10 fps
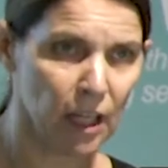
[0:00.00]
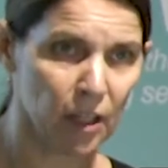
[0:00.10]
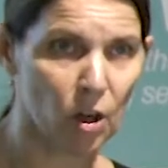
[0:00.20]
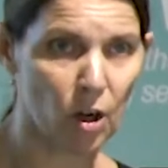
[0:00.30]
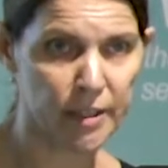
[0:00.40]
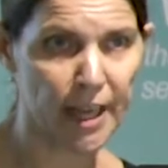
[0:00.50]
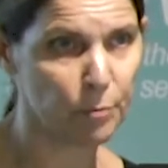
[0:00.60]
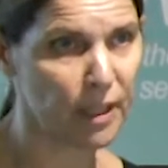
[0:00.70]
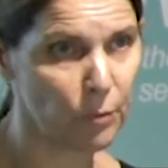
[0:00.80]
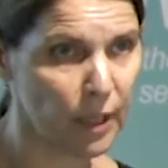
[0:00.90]
can
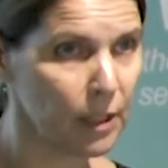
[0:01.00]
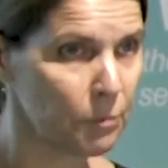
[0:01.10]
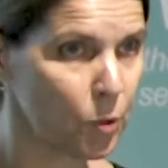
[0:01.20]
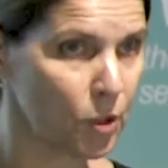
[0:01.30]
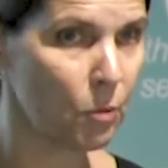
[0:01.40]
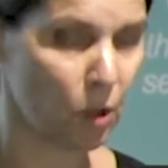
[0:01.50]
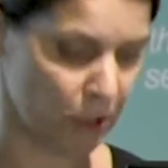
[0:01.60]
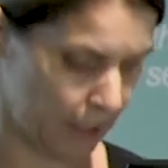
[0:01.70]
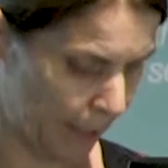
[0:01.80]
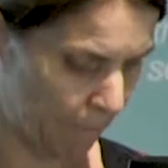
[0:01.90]
contact me and we can put you on
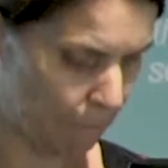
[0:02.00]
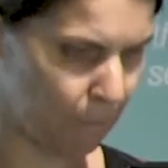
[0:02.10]
to that.